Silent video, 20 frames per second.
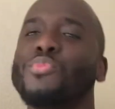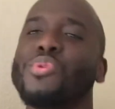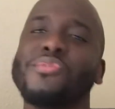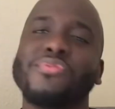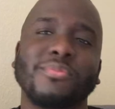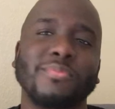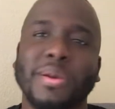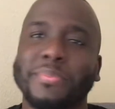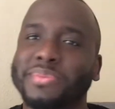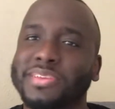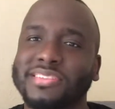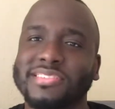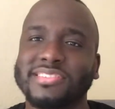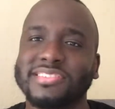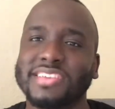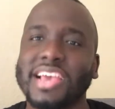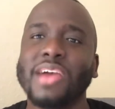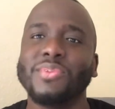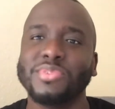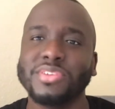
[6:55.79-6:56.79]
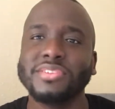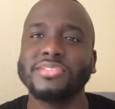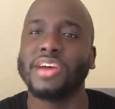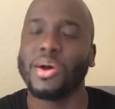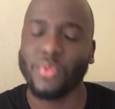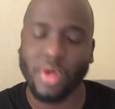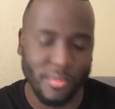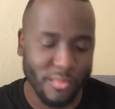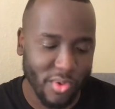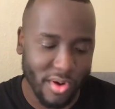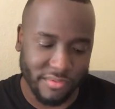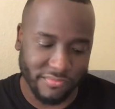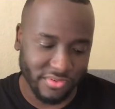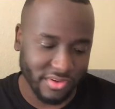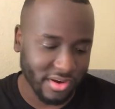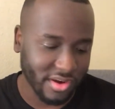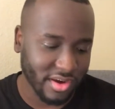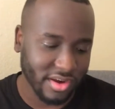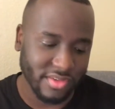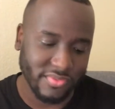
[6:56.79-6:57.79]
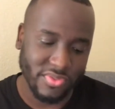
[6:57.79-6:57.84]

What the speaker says: more from Maputlas. I really do. I want more for her.